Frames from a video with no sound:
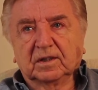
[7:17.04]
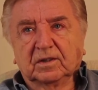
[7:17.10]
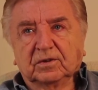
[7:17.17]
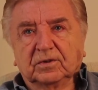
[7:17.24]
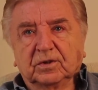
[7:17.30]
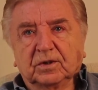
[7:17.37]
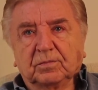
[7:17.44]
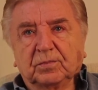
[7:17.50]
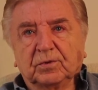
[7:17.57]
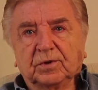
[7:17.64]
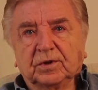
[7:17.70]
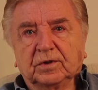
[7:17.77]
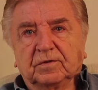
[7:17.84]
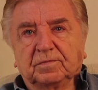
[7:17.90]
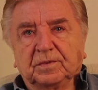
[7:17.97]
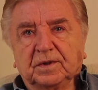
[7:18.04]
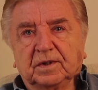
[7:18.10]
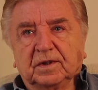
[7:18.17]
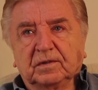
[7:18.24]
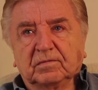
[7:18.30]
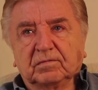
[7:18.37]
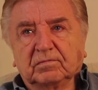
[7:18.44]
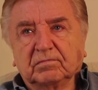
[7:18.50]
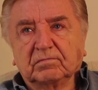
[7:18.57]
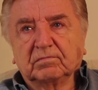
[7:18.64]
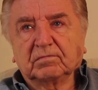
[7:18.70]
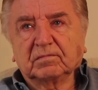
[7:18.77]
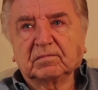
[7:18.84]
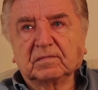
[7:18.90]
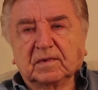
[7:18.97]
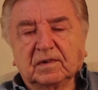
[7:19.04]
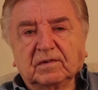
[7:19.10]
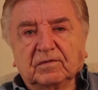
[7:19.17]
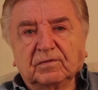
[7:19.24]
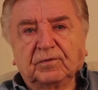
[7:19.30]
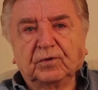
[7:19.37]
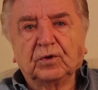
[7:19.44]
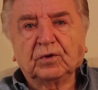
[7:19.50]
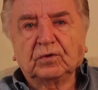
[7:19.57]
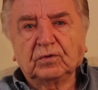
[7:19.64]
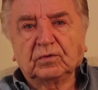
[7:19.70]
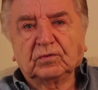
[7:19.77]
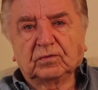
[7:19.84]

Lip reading: to the point of being full.